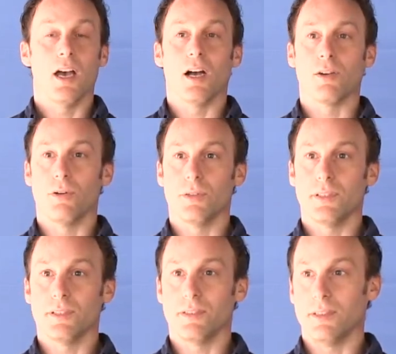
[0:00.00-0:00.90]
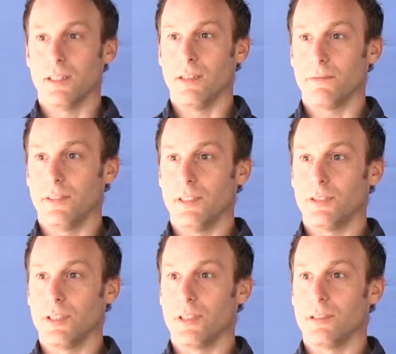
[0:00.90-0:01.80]
according to the
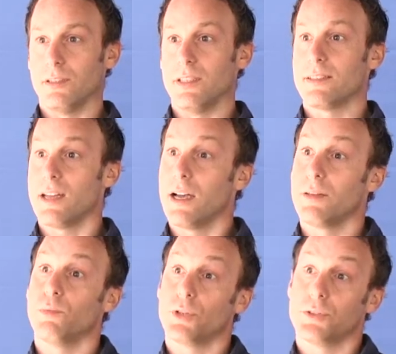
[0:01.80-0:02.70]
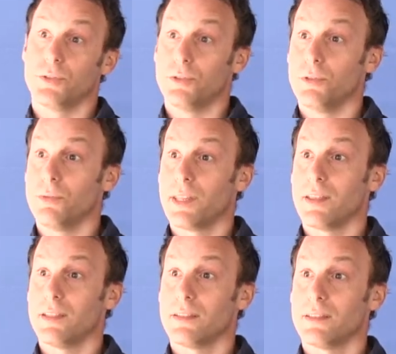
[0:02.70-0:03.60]
definition, decide what to do
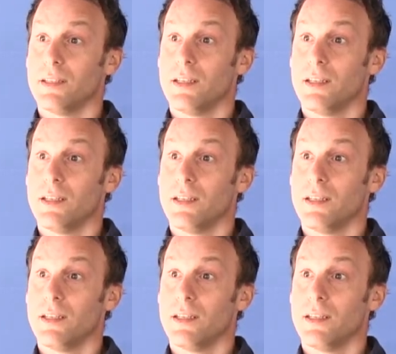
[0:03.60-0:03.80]
with it